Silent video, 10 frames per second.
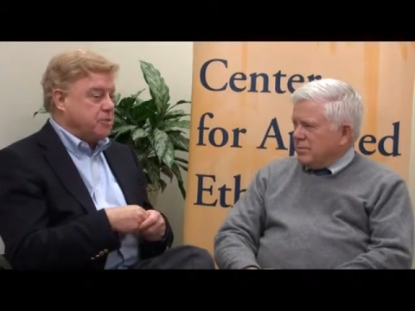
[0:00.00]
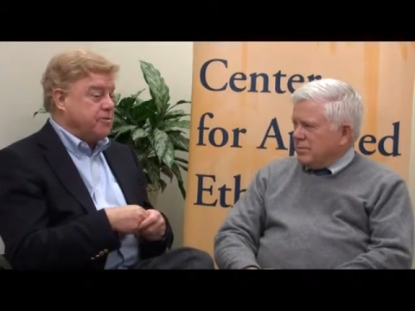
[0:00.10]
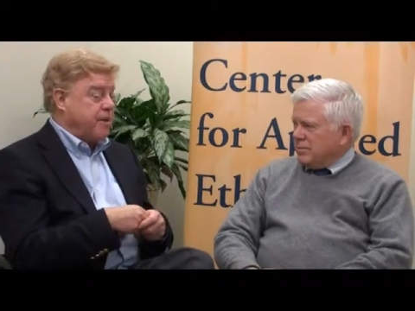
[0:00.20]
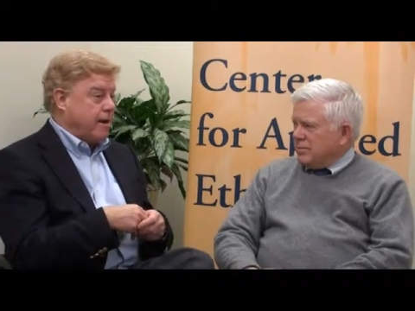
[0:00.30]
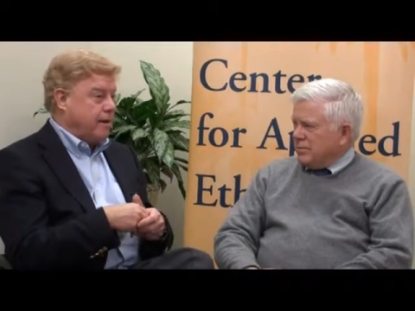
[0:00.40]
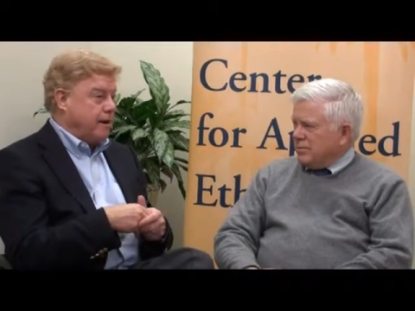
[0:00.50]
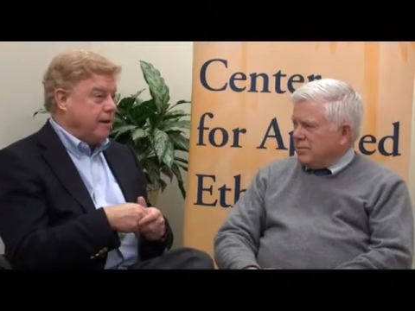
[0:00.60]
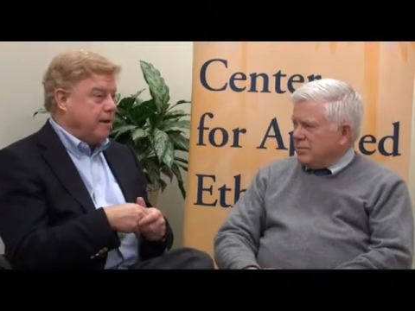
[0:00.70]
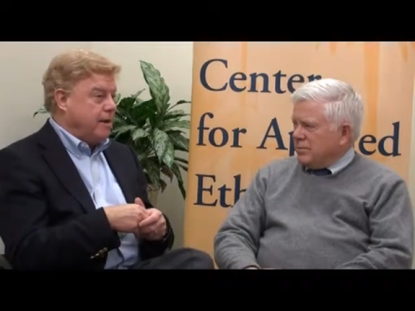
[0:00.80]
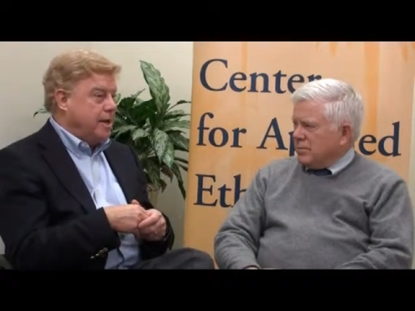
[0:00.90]
Speaker 1: who was
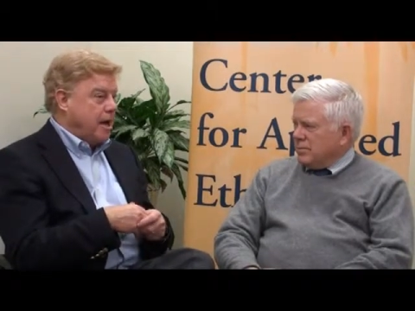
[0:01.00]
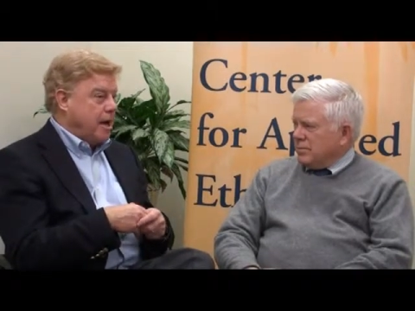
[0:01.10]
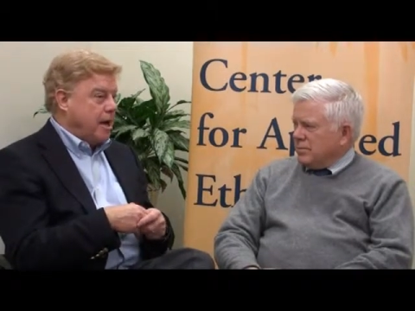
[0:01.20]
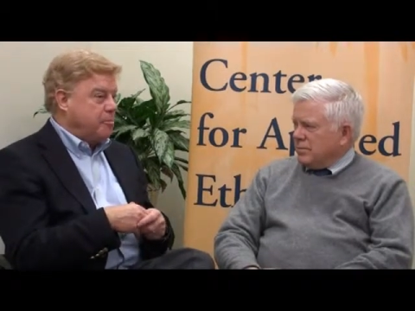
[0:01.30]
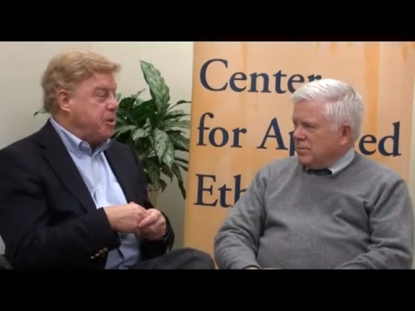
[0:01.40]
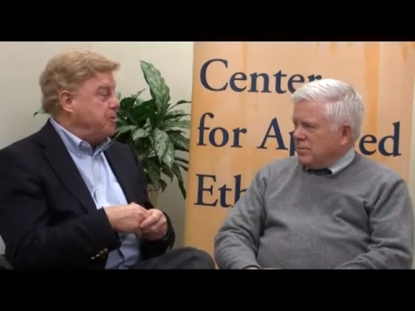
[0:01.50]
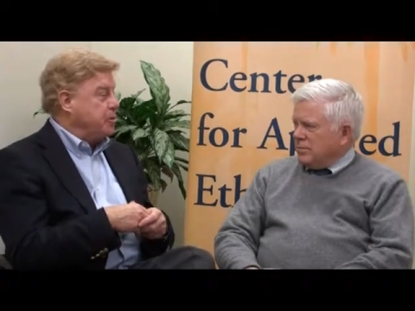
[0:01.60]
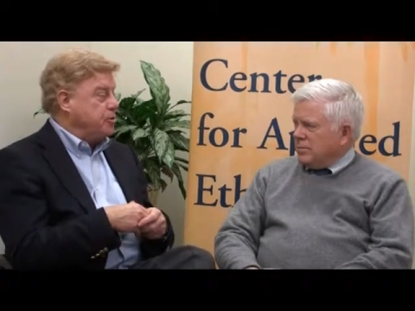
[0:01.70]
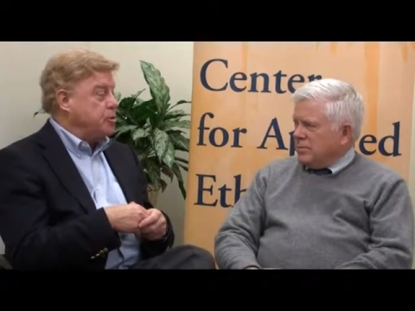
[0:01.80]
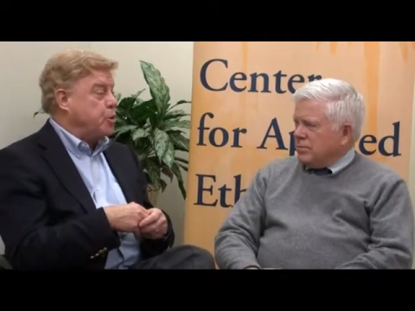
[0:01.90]
firing uh, people
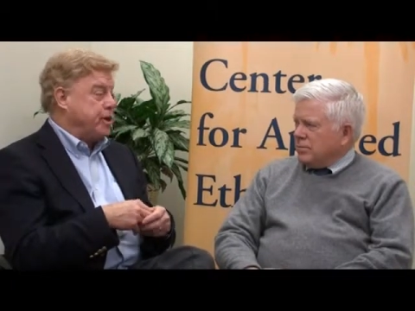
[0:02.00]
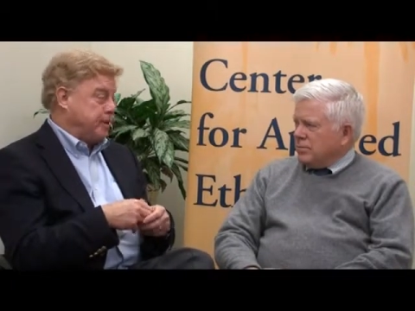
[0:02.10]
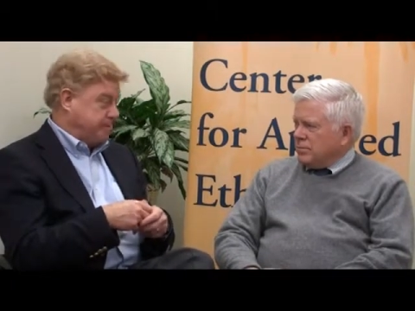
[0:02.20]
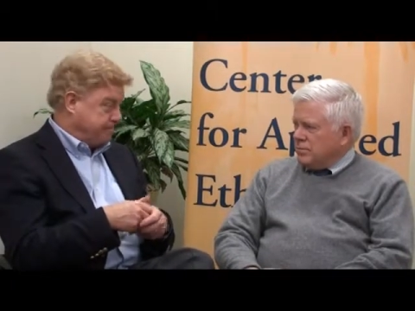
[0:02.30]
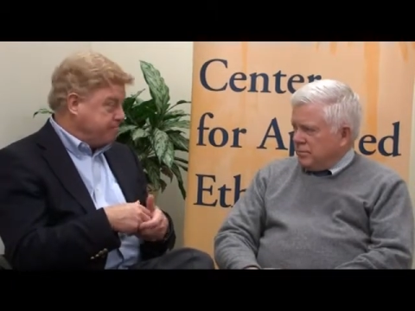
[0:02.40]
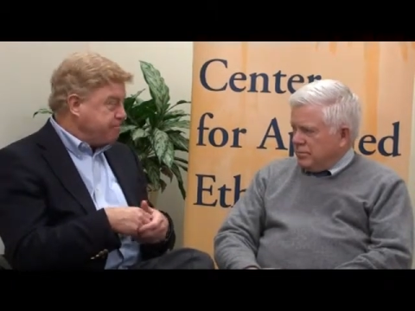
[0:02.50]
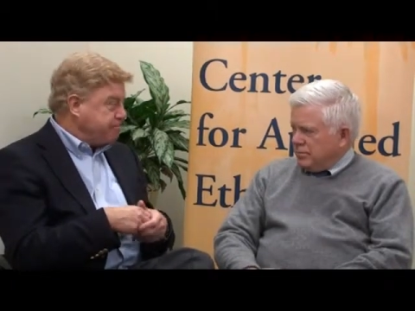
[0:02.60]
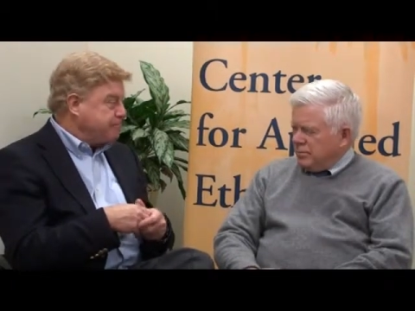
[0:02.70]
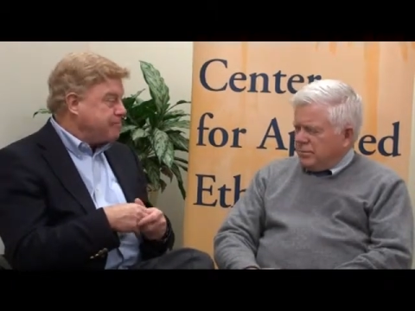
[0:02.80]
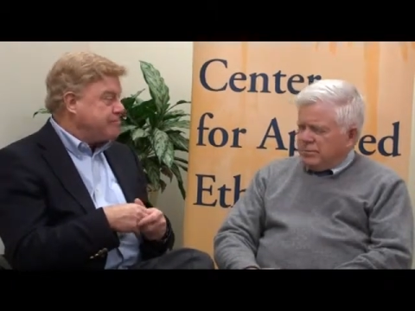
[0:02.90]
through Twitter.
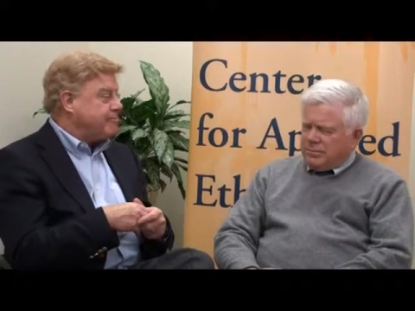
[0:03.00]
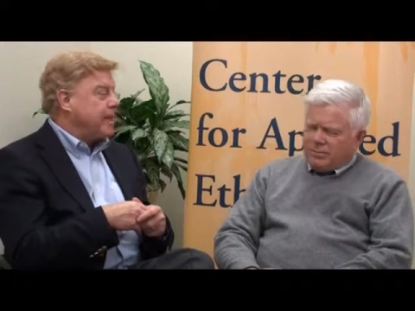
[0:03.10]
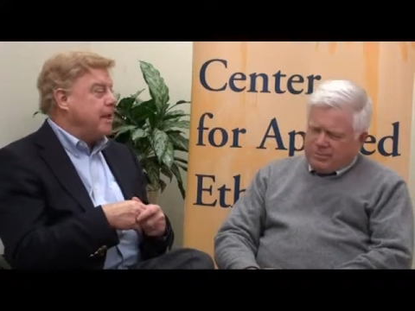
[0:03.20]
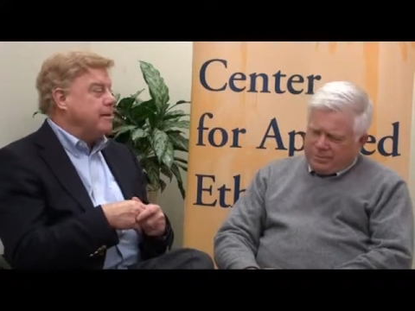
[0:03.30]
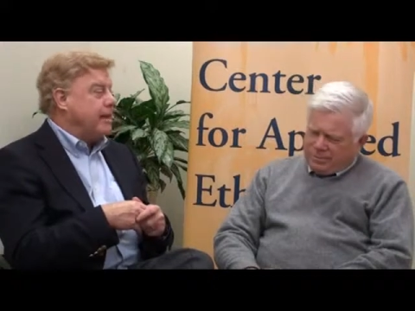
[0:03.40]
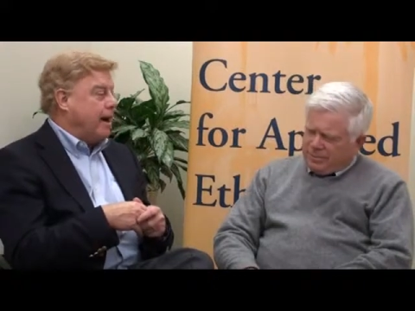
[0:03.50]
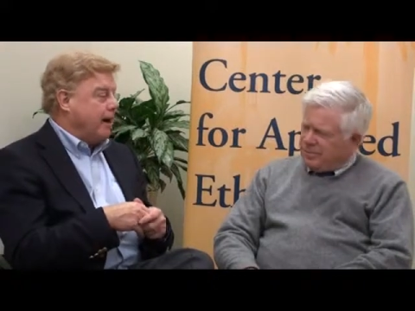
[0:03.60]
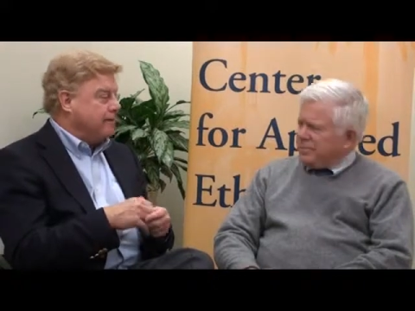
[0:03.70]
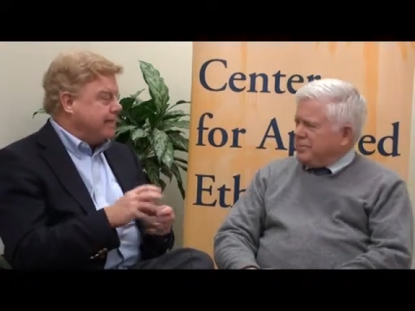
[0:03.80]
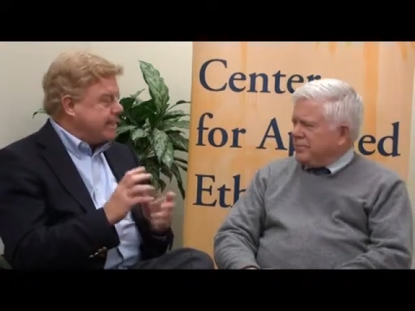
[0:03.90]
Mm.
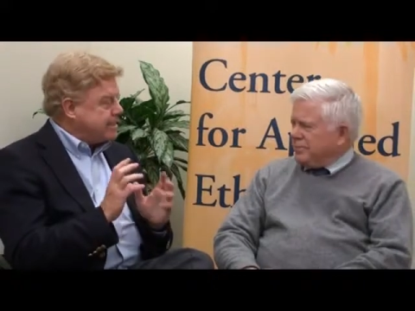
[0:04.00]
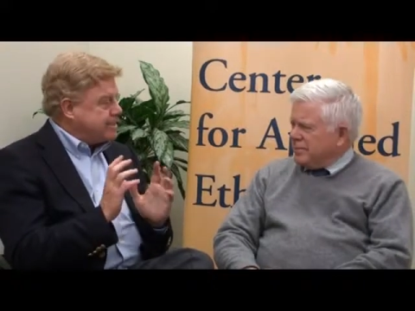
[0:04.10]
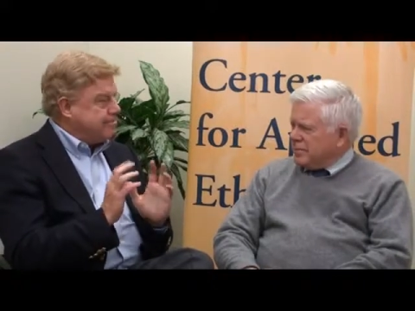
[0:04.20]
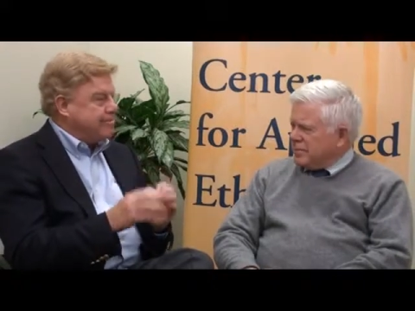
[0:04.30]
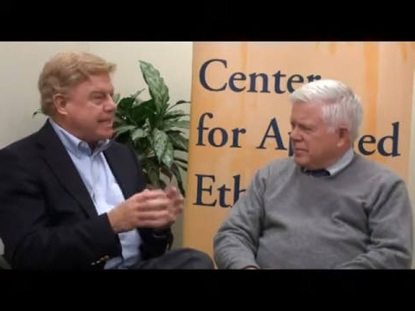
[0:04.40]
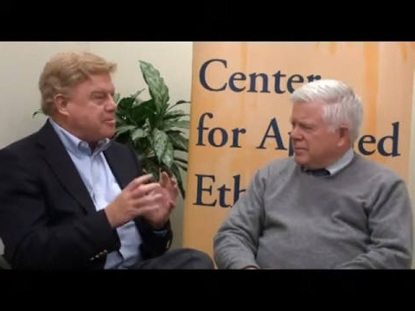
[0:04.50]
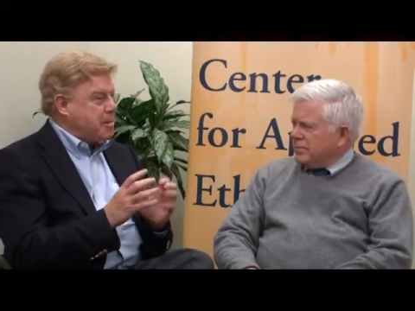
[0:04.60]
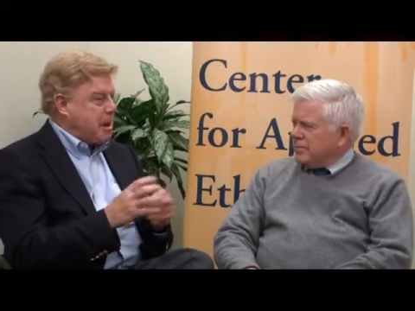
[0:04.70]
Uh, that's that's